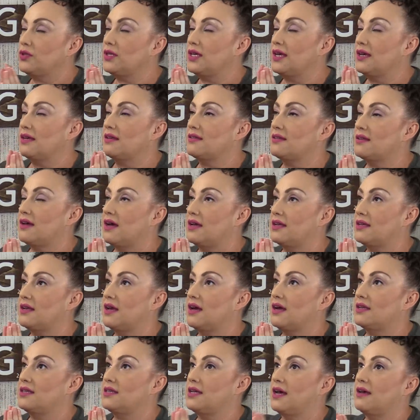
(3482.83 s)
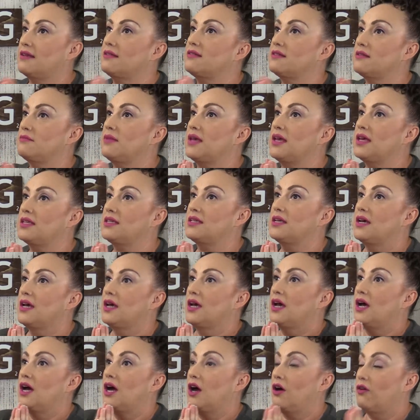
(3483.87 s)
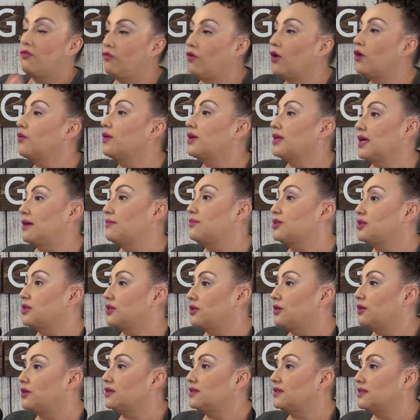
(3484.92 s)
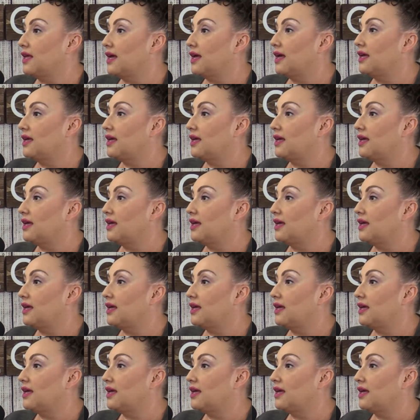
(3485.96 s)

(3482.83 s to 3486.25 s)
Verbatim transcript: a, a, a testament of what redemption looks like